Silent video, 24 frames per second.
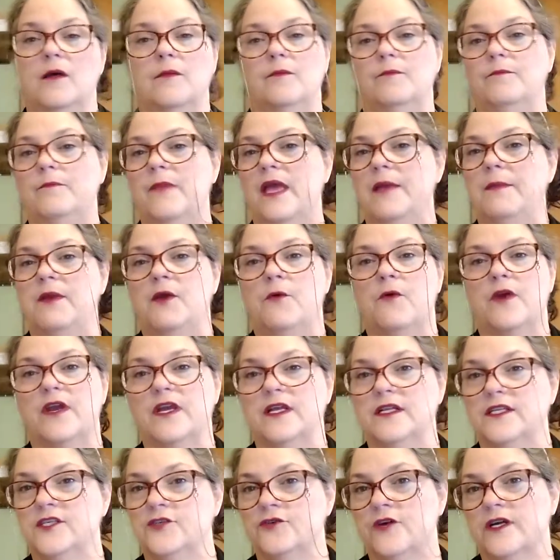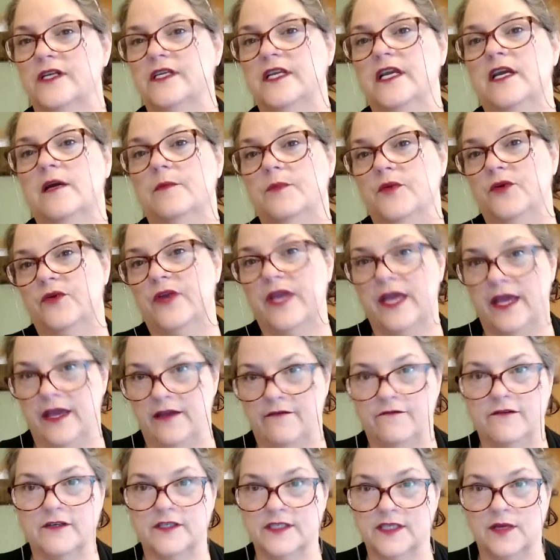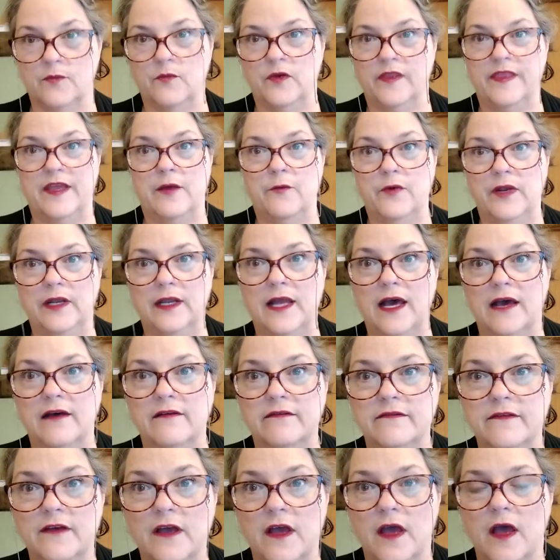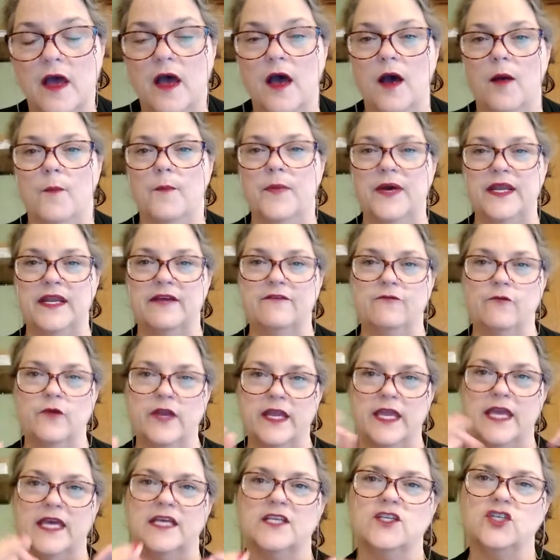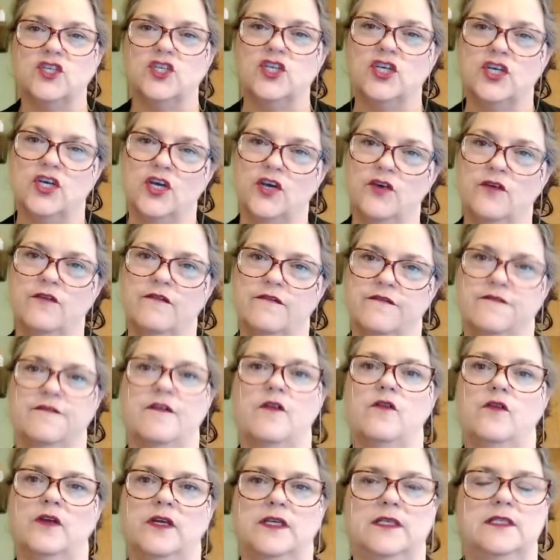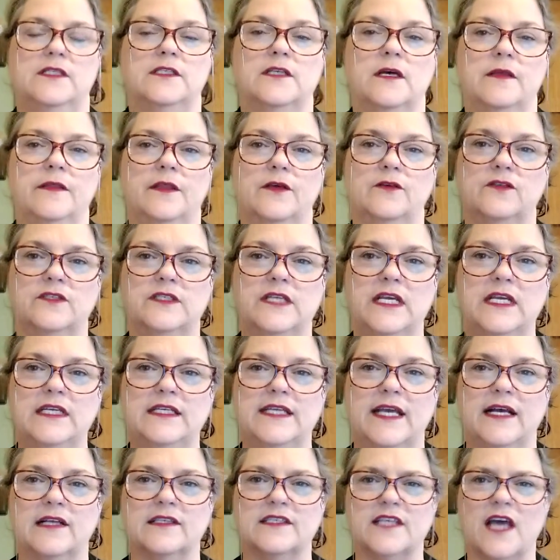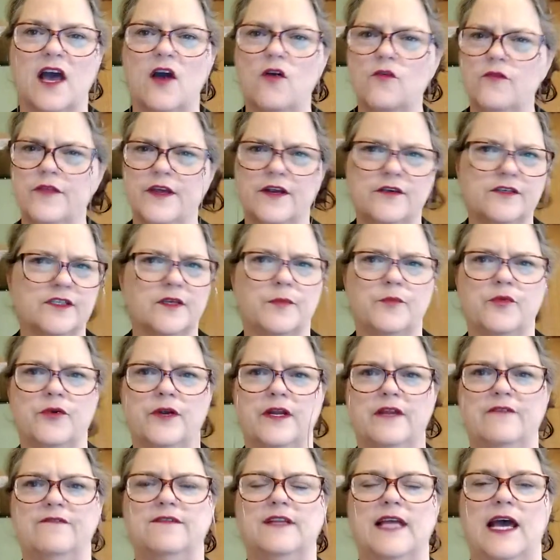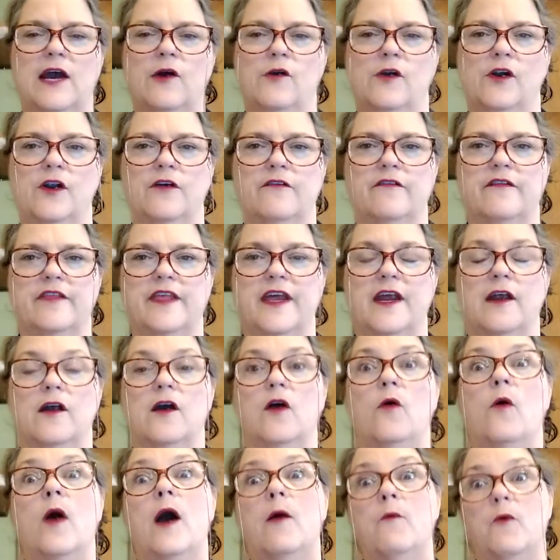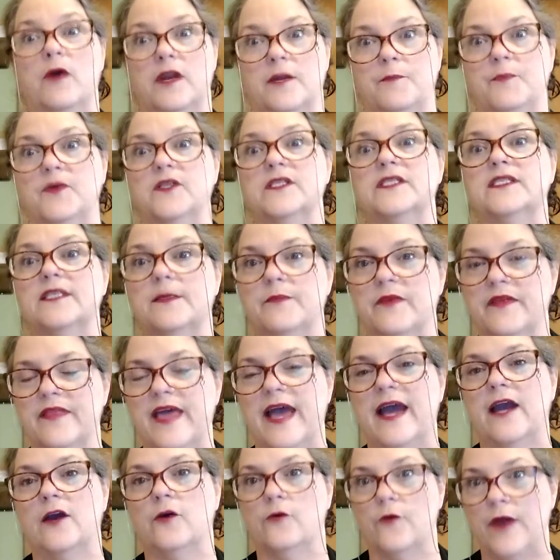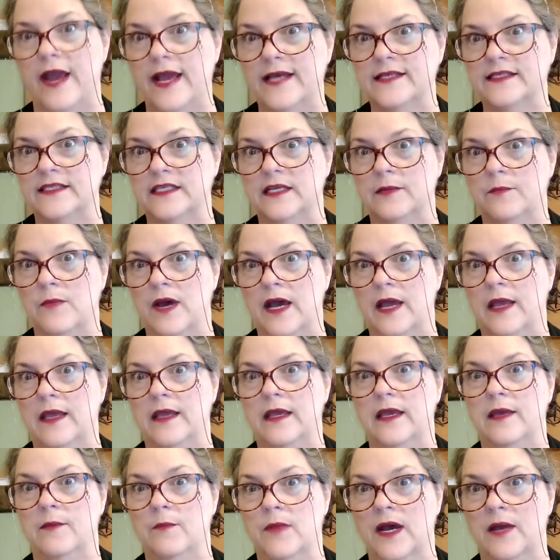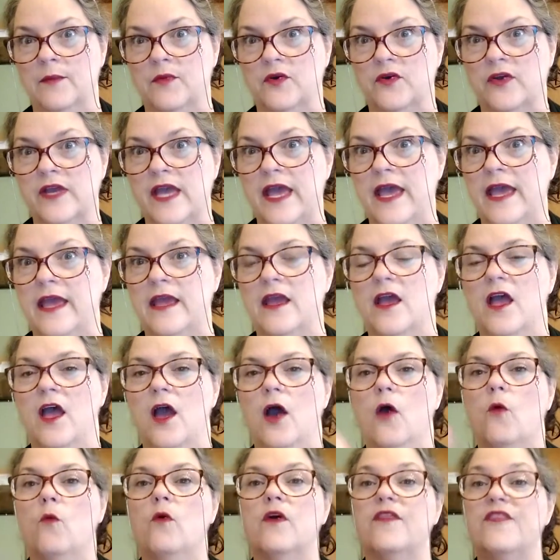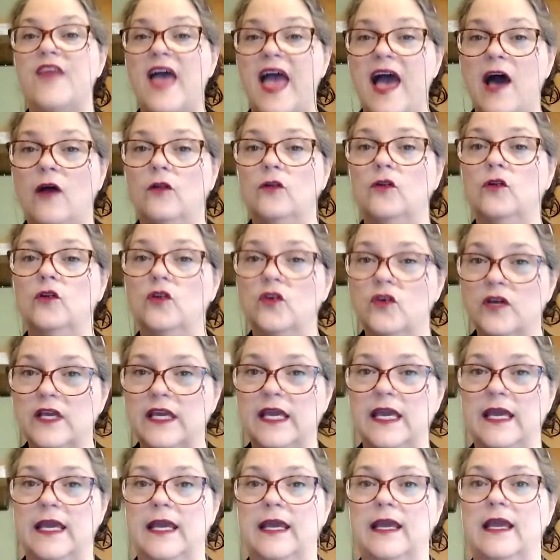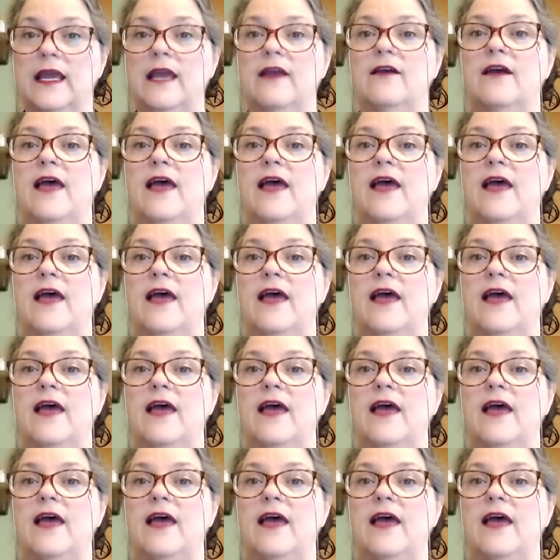maybe we're constructing a bouquet for someone that we love. But if we get too focused on those details, oh, there's a pretty flower over there. Oh, I want to put some of that grass in my bouquet, without looking